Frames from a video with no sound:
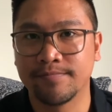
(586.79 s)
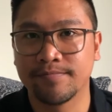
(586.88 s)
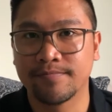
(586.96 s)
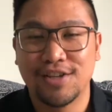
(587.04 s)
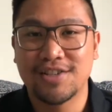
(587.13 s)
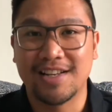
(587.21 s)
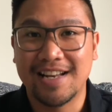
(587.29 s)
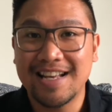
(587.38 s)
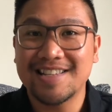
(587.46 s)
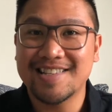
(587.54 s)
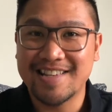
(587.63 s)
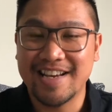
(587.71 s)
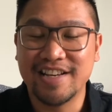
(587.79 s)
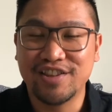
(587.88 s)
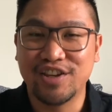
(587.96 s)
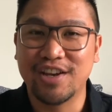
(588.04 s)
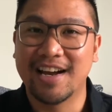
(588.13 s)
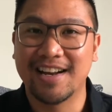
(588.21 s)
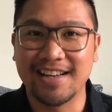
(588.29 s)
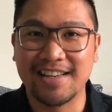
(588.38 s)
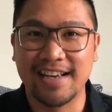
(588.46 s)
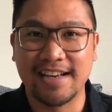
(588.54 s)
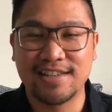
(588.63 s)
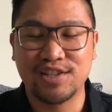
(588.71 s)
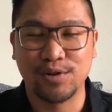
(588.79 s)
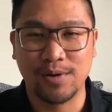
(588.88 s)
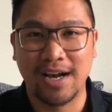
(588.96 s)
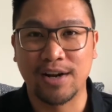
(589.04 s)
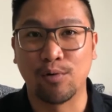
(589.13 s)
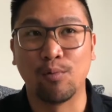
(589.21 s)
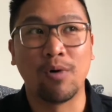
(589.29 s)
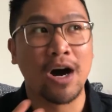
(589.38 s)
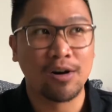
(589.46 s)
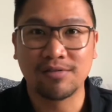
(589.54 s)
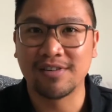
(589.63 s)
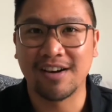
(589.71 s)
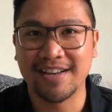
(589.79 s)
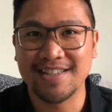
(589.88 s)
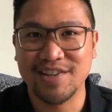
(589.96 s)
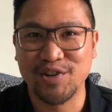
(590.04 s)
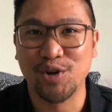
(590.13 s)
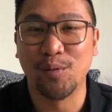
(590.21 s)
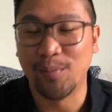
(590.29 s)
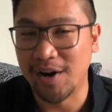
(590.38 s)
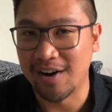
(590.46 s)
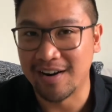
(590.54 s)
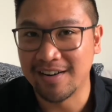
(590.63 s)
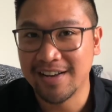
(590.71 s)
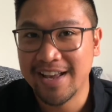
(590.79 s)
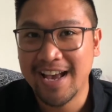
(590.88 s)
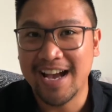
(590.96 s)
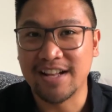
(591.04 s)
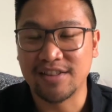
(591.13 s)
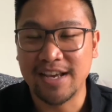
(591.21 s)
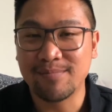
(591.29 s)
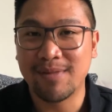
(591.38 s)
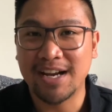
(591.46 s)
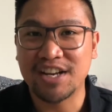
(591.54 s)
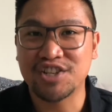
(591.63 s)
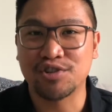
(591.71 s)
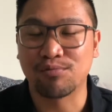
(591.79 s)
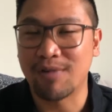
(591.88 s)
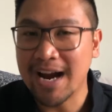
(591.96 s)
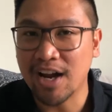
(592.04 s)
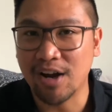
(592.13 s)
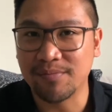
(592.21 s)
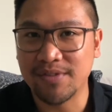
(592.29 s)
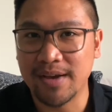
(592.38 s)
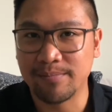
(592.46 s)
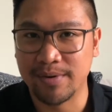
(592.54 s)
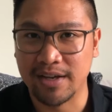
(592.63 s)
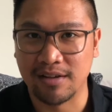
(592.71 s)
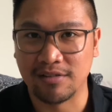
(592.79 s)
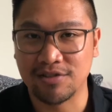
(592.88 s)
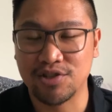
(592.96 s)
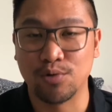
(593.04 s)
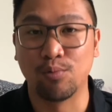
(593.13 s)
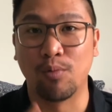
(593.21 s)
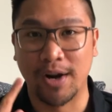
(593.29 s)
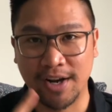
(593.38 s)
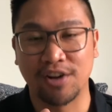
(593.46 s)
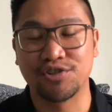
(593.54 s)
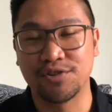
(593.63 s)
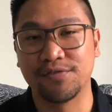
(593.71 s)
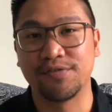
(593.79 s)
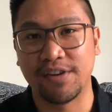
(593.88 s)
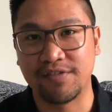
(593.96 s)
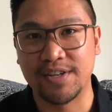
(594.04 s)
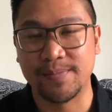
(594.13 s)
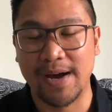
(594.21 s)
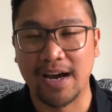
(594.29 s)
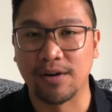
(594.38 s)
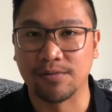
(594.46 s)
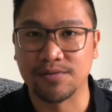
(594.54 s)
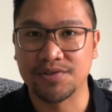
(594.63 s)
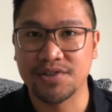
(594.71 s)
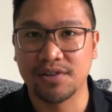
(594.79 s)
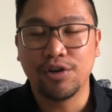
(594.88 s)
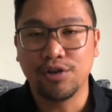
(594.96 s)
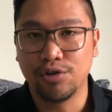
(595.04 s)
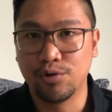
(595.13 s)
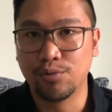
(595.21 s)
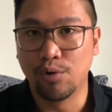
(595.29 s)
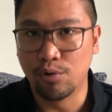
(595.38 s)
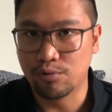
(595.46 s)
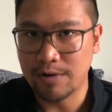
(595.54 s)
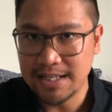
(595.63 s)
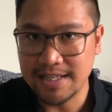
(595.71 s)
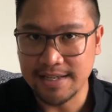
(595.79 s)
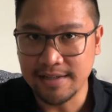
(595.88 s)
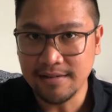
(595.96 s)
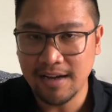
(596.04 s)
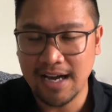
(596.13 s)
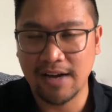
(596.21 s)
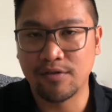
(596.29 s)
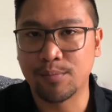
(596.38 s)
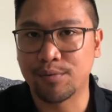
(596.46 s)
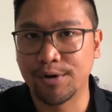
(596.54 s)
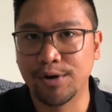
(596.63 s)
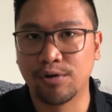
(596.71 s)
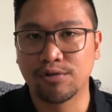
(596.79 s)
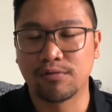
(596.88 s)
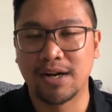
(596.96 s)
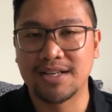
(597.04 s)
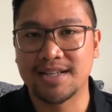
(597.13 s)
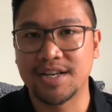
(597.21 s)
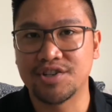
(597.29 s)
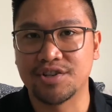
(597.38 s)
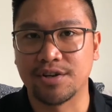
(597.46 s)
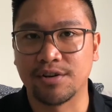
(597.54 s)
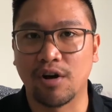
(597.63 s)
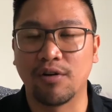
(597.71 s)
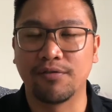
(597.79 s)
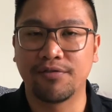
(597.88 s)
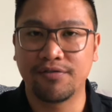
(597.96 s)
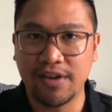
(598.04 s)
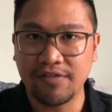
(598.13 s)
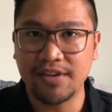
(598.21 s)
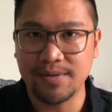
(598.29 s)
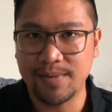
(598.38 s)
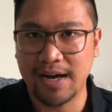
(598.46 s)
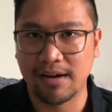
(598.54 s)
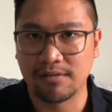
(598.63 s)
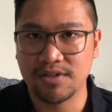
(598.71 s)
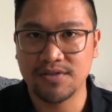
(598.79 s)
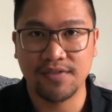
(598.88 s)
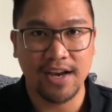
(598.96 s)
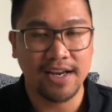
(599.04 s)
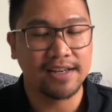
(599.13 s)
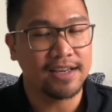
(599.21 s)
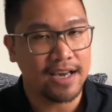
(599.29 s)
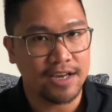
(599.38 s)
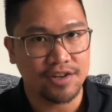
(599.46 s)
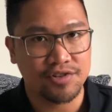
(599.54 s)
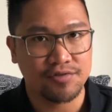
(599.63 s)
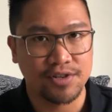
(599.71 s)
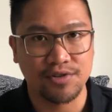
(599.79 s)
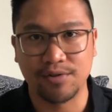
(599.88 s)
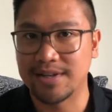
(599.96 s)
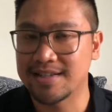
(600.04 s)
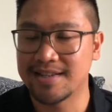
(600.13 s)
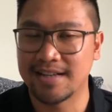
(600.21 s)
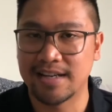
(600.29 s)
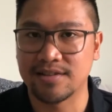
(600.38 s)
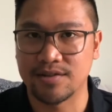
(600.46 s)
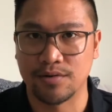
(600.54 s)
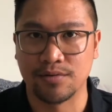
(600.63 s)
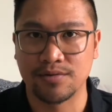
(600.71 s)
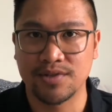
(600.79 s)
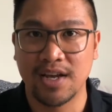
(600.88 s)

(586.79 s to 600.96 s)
So let's say that you had a guest who had a wild night in your bar and they managed to rack up their bill to £150. You already have a pre-authorization of £50 for any extras or incidentals,